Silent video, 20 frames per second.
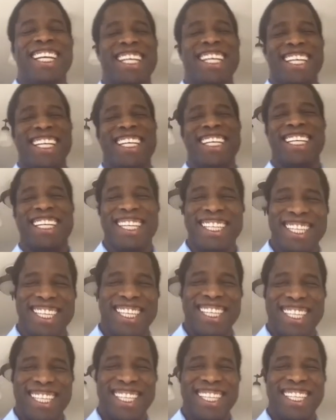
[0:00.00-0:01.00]

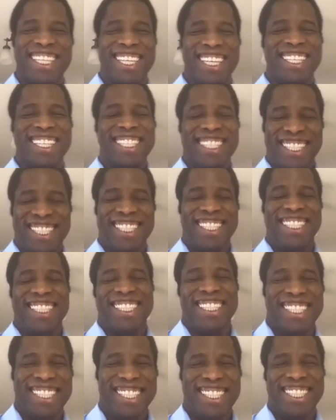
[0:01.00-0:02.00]

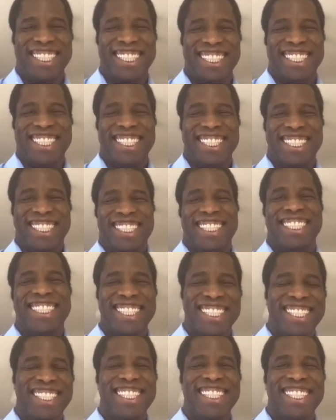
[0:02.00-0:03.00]

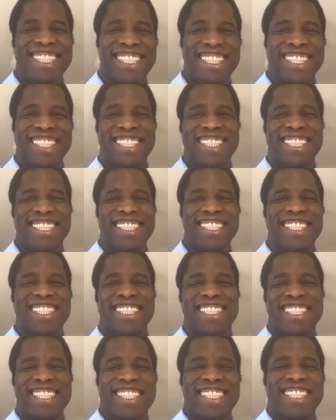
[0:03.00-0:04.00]

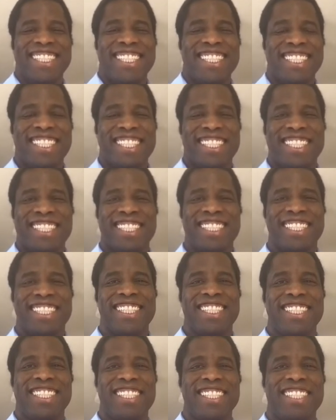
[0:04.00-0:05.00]

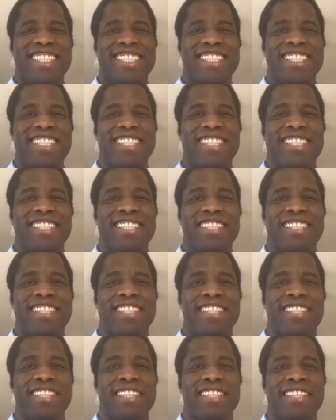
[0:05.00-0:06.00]

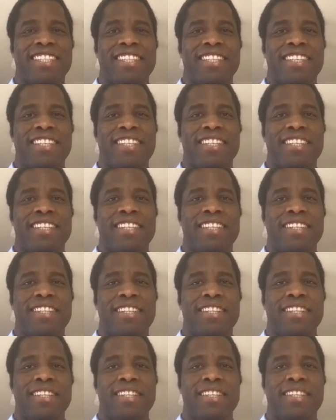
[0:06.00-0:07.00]

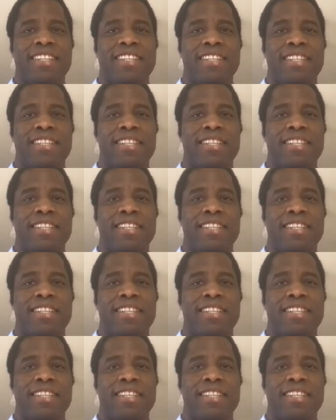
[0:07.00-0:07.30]
(not speaking)